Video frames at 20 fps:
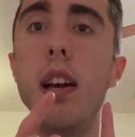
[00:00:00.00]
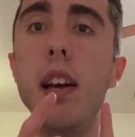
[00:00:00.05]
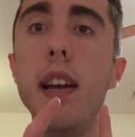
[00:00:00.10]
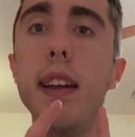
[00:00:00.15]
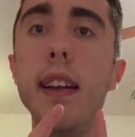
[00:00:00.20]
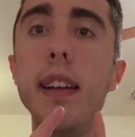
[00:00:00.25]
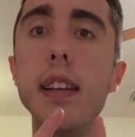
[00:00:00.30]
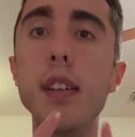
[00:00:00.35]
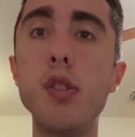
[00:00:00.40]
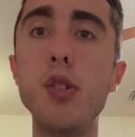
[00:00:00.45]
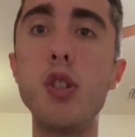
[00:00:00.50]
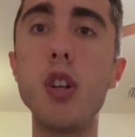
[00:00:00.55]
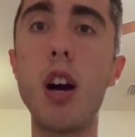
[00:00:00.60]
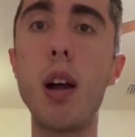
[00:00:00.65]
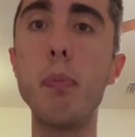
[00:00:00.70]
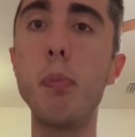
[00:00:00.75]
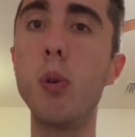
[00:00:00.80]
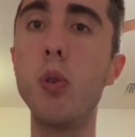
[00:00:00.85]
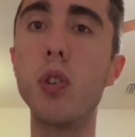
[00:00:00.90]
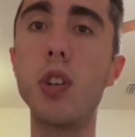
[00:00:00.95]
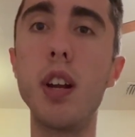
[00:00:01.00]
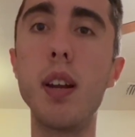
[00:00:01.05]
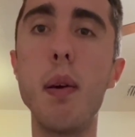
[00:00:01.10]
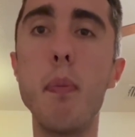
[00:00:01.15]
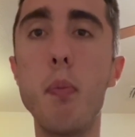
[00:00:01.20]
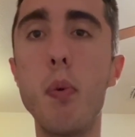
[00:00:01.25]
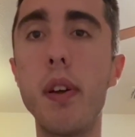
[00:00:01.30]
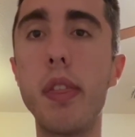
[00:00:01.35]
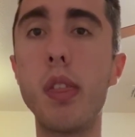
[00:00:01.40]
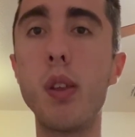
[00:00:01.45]
a John Bull
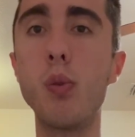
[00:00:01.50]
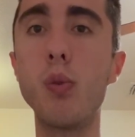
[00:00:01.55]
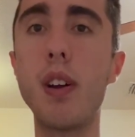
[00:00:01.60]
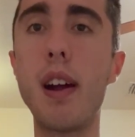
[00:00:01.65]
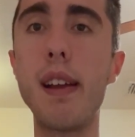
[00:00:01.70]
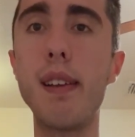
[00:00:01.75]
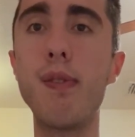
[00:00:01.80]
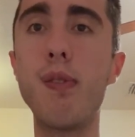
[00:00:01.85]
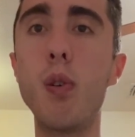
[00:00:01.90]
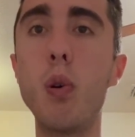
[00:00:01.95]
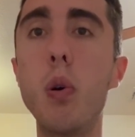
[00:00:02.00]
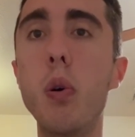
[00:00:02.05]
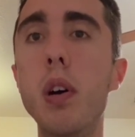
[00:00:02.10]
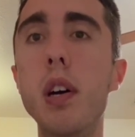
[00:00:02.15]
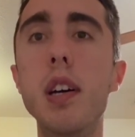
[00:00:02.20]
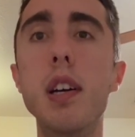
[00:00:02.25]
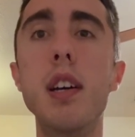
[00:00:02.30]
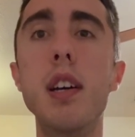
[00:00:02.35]
Gundam with the rifle.